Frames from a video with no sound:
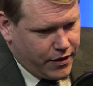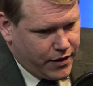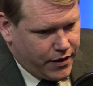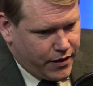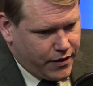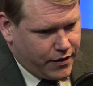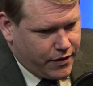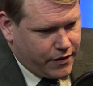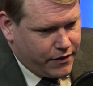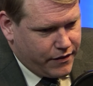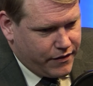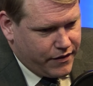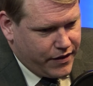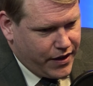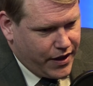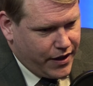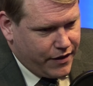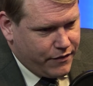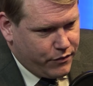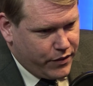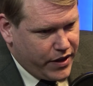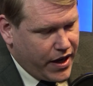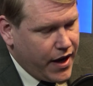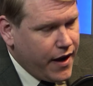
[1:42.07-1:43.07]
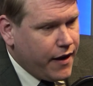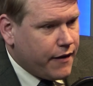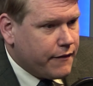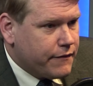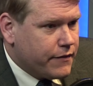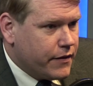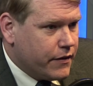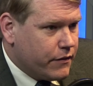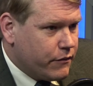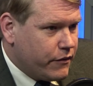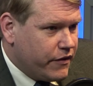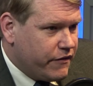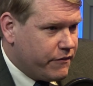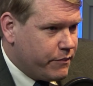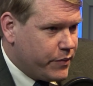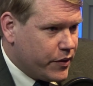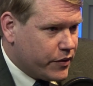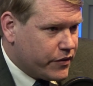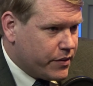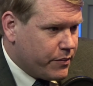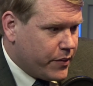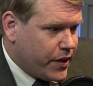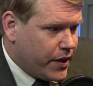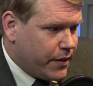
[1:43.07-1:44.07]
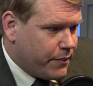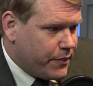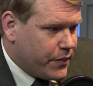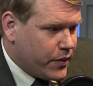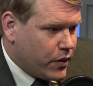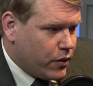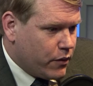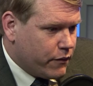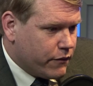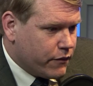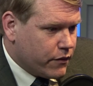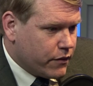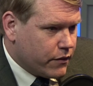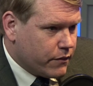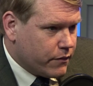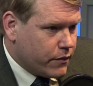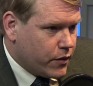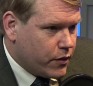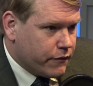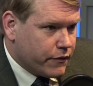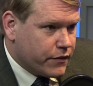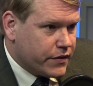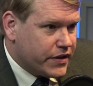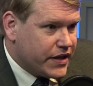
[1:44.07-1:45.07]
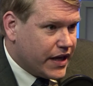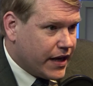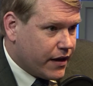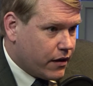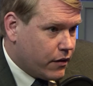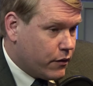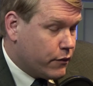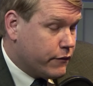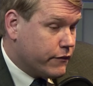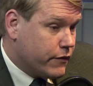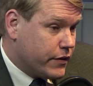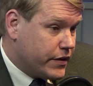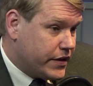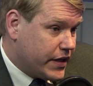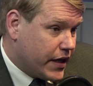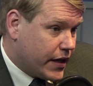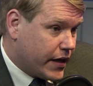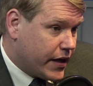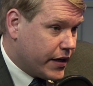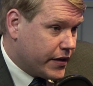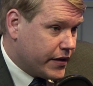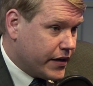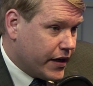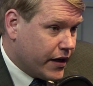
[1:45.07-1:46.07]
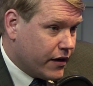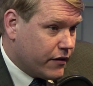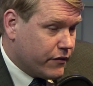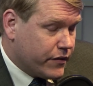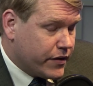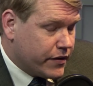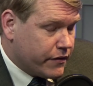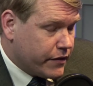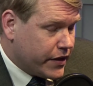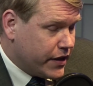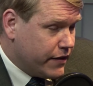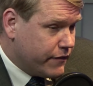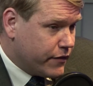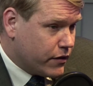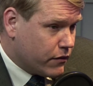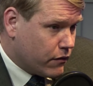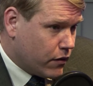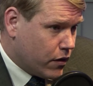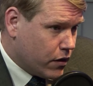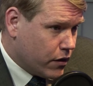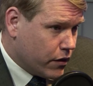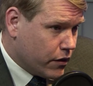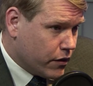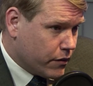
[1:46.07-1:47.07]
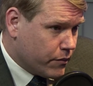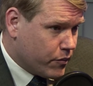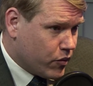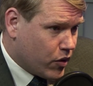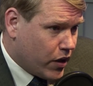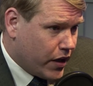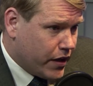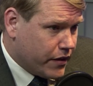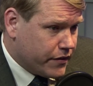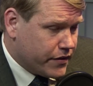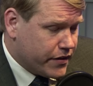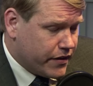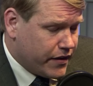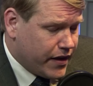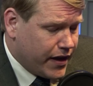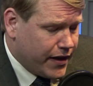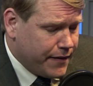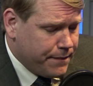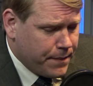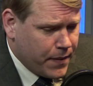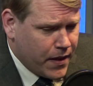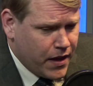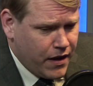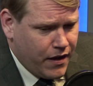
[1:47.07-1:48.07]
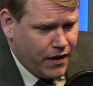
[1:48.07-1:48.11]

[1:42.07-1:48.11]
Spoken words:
And we have. We've built them up over a decade now, and even longer prior to that.